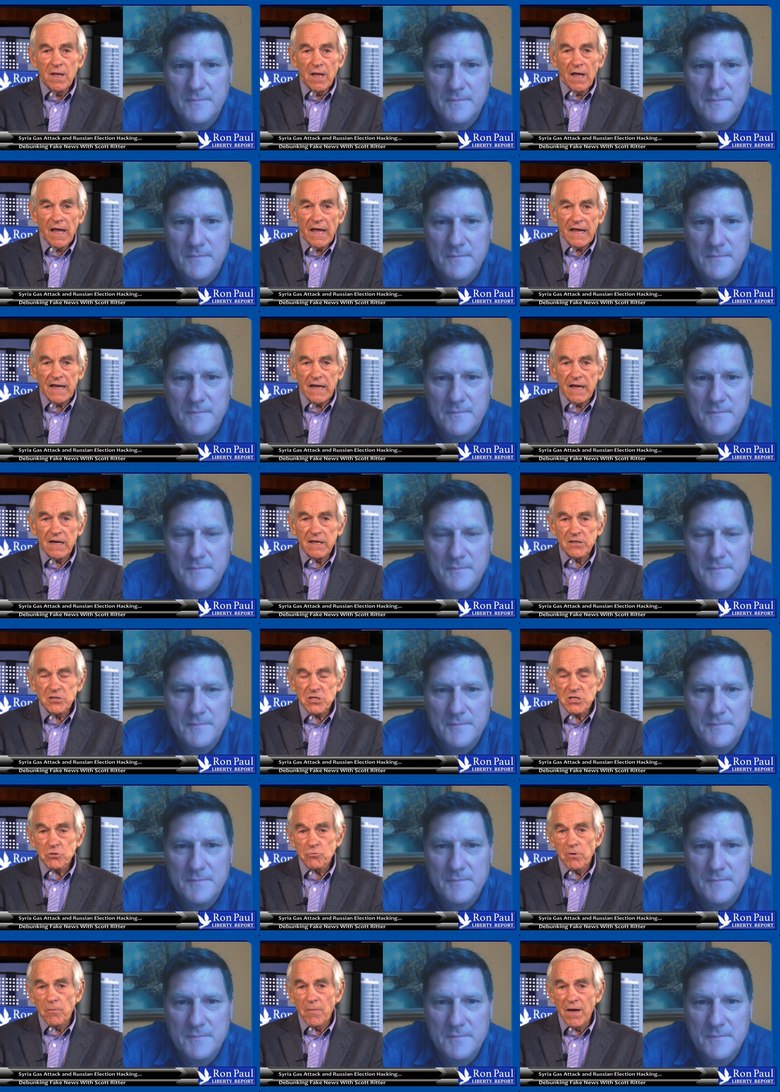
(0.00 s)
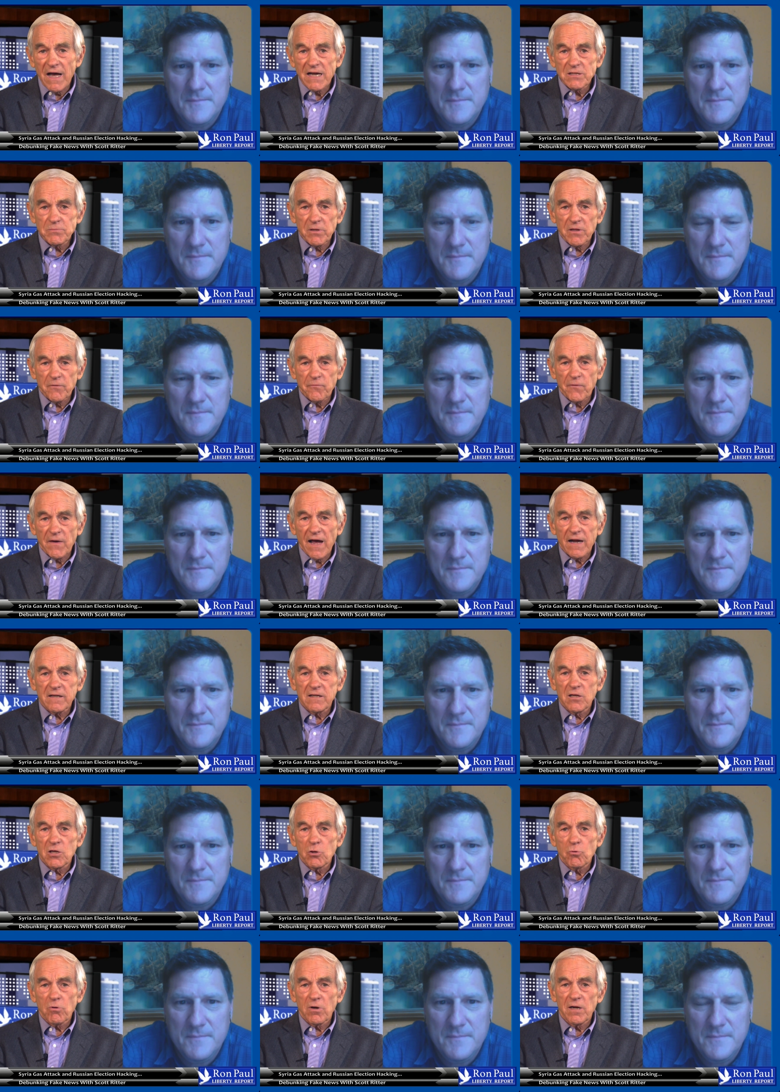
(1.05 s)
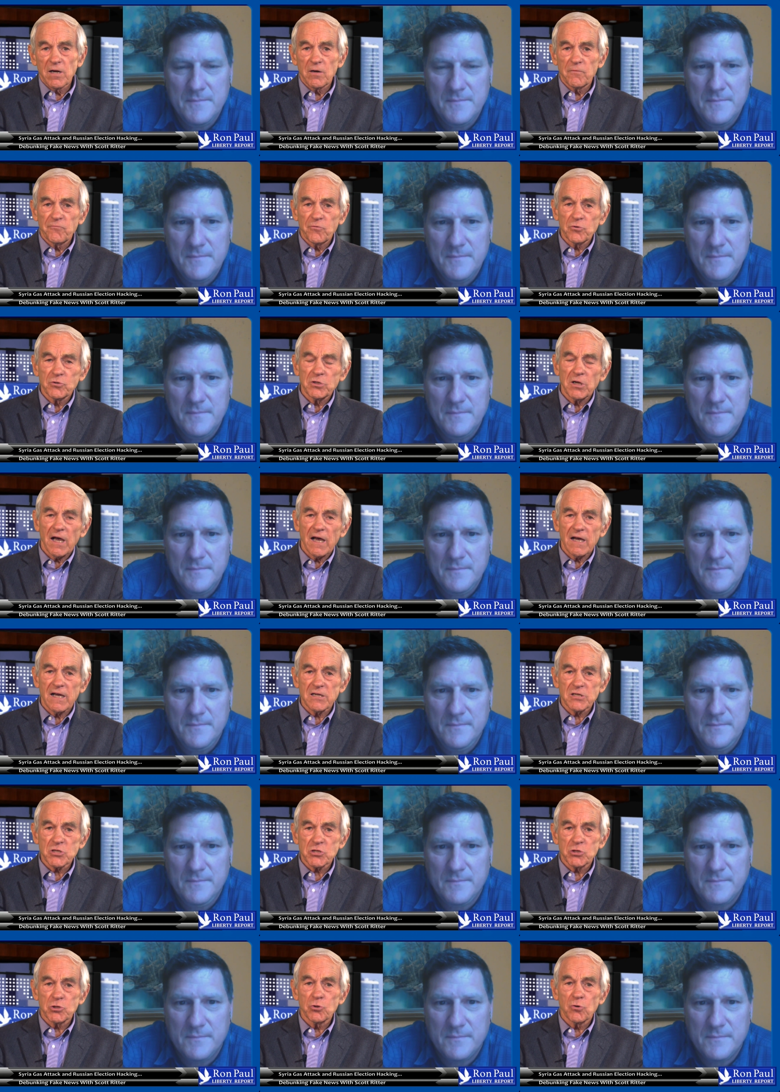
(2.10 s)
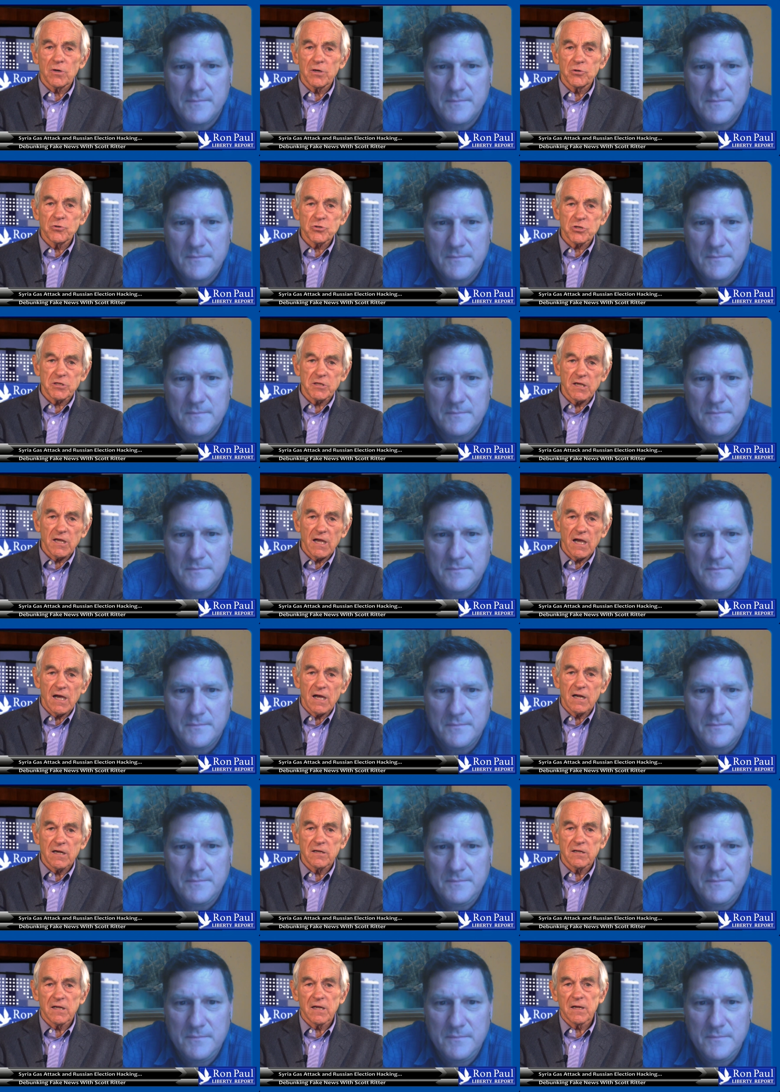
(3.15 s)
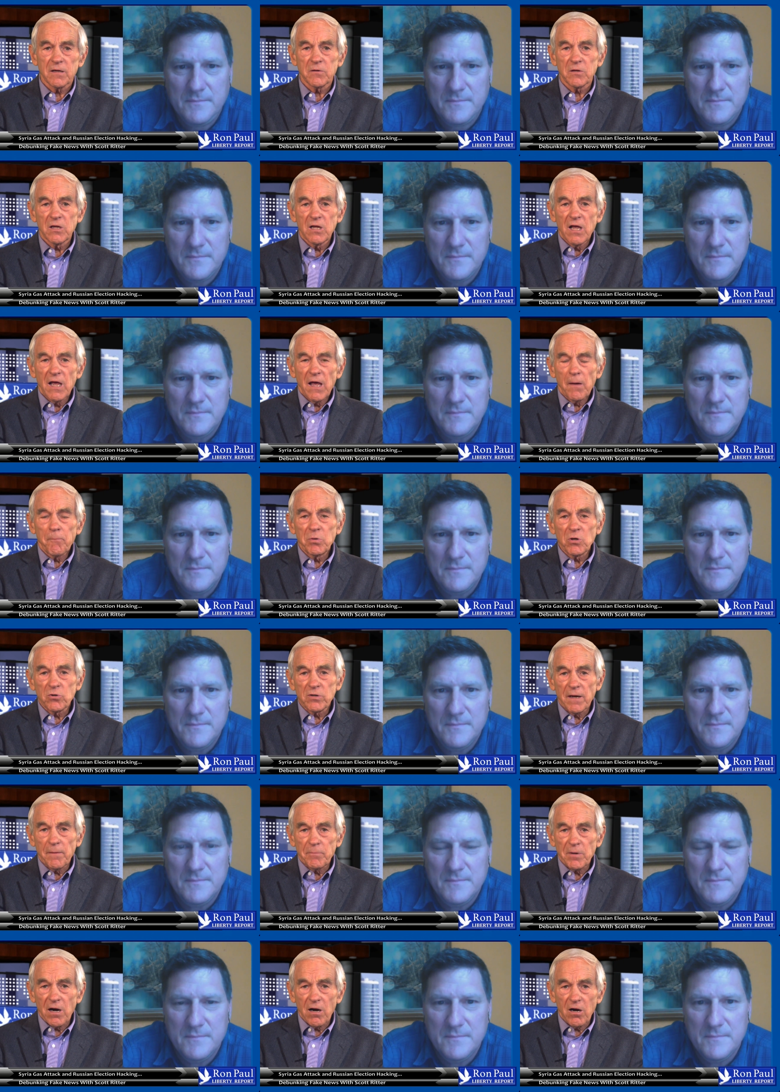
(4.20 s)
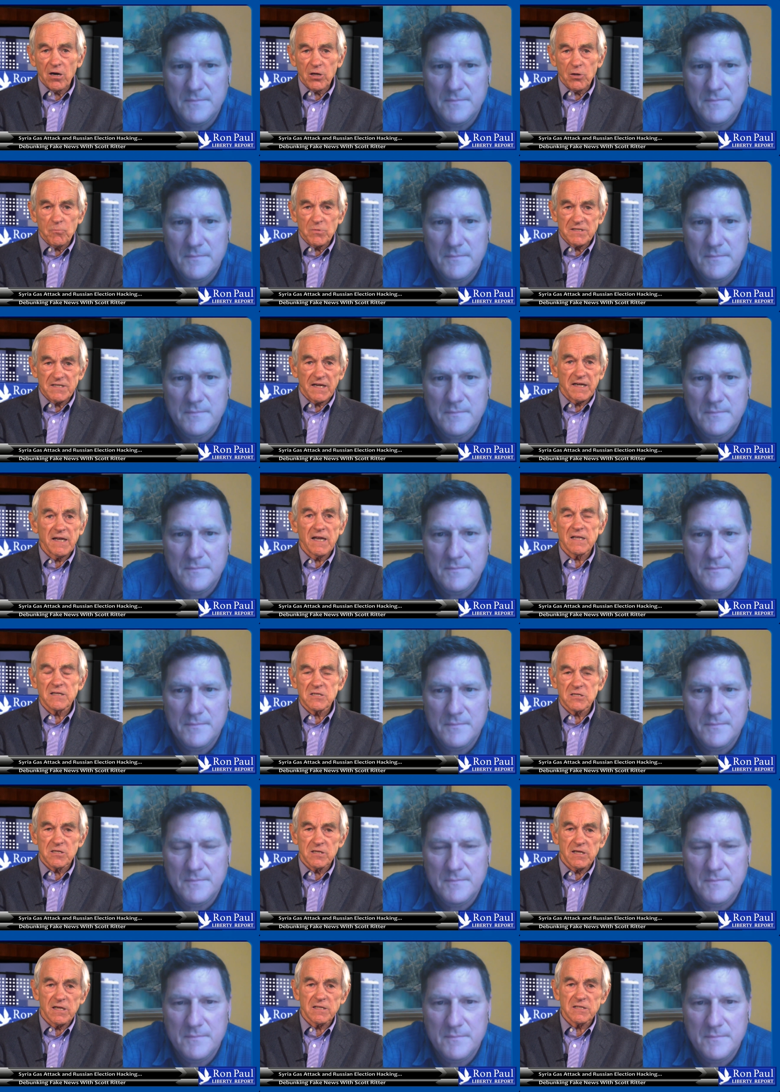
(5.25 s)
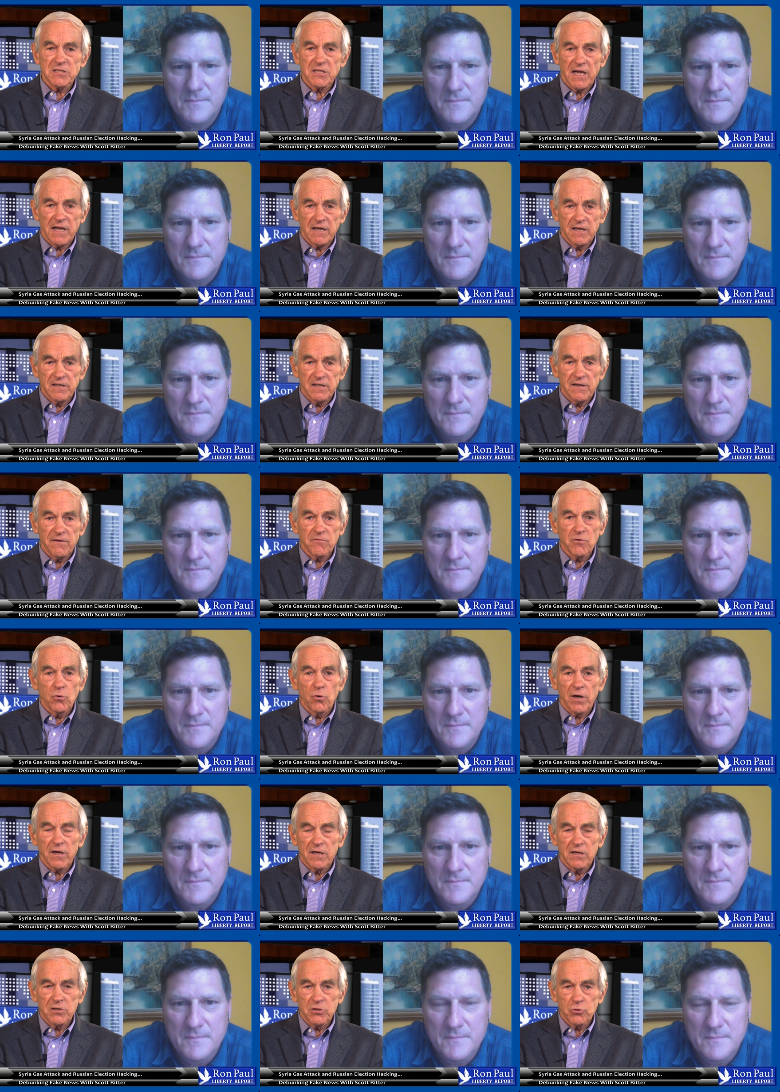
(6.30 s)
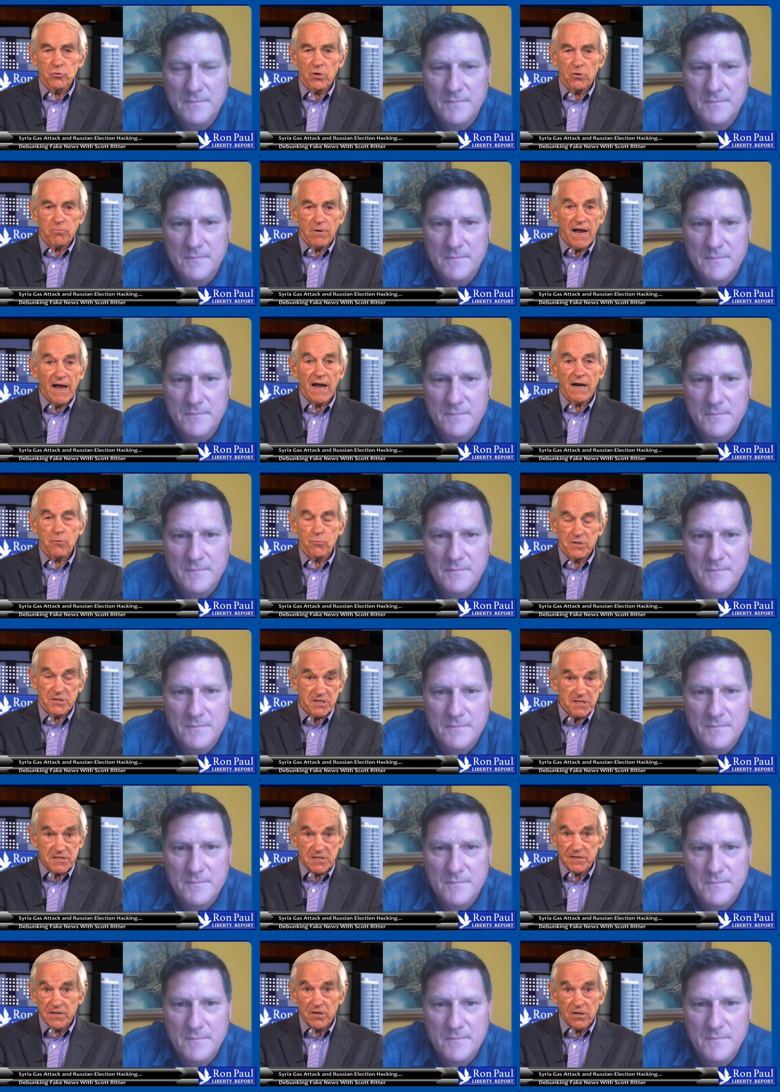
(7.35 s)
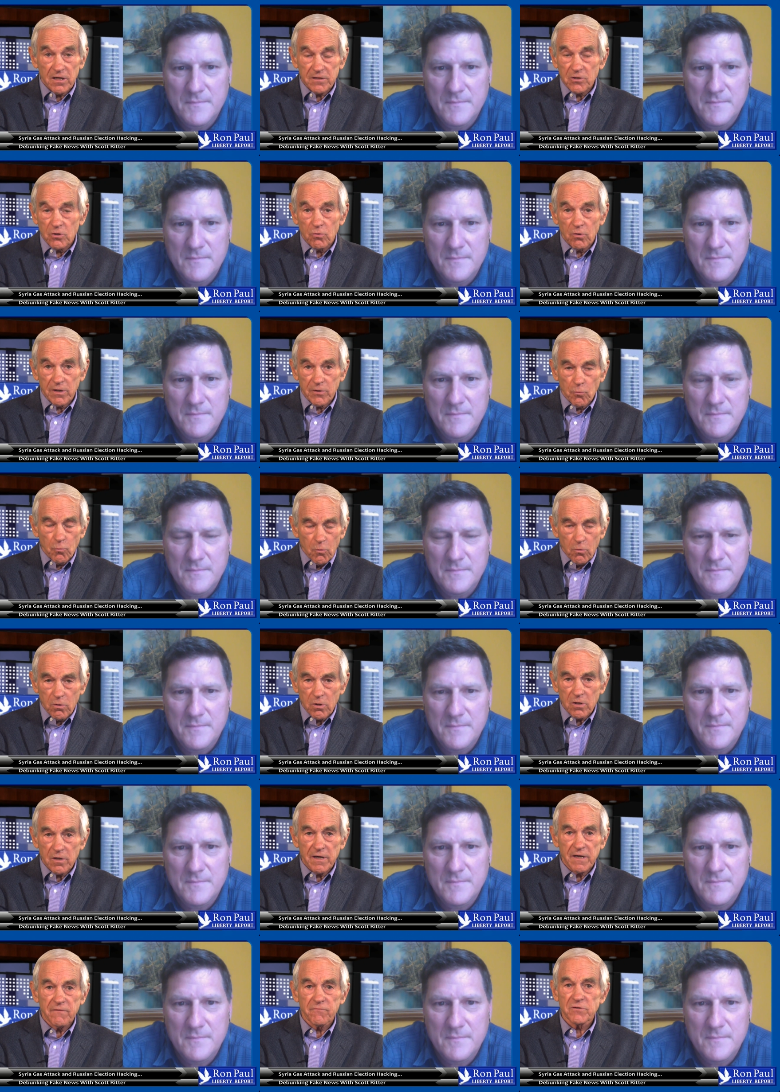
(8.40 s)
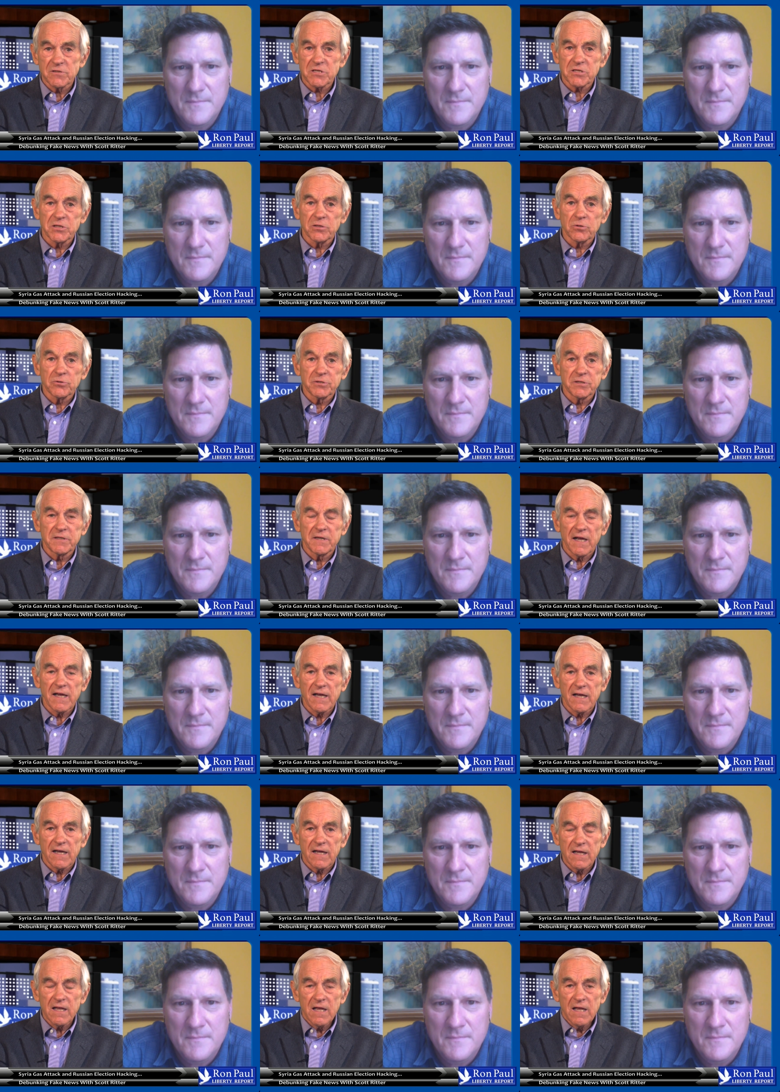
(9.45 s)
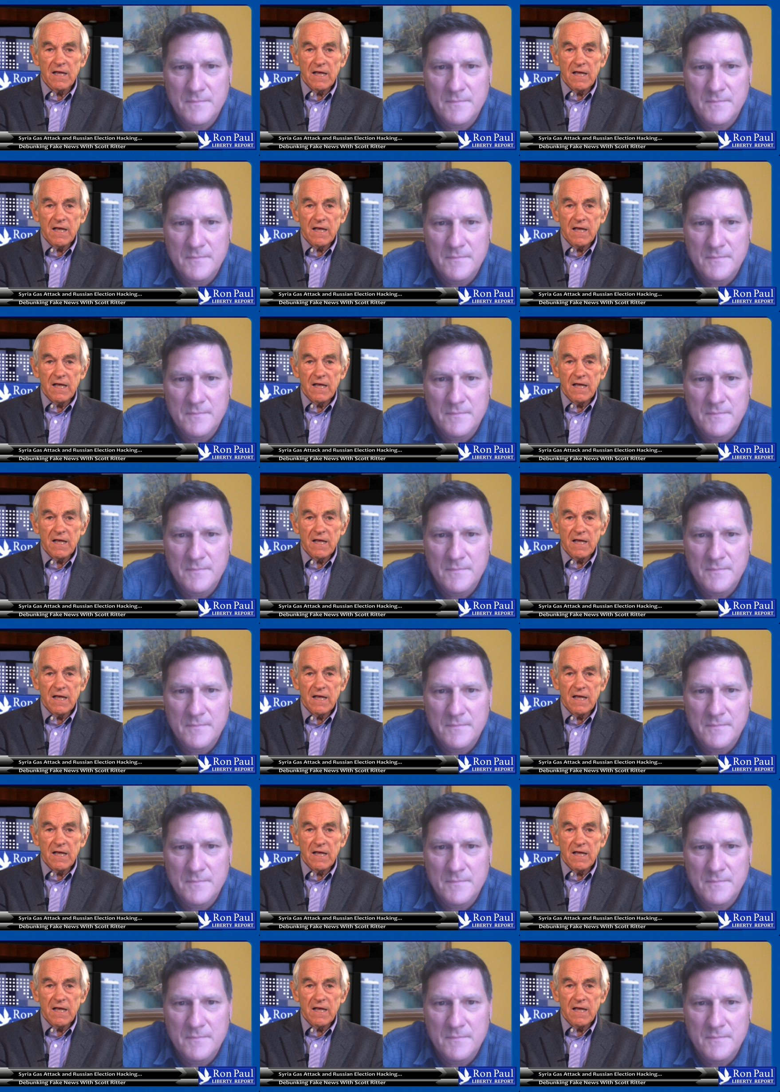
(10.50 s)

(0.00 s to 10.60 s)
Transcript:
Speaker 1: And it just reminds me of the fact that you were helpful to us to understand and build up our arguments against the insanity of going into Iraq, which is an ongoing war even still today,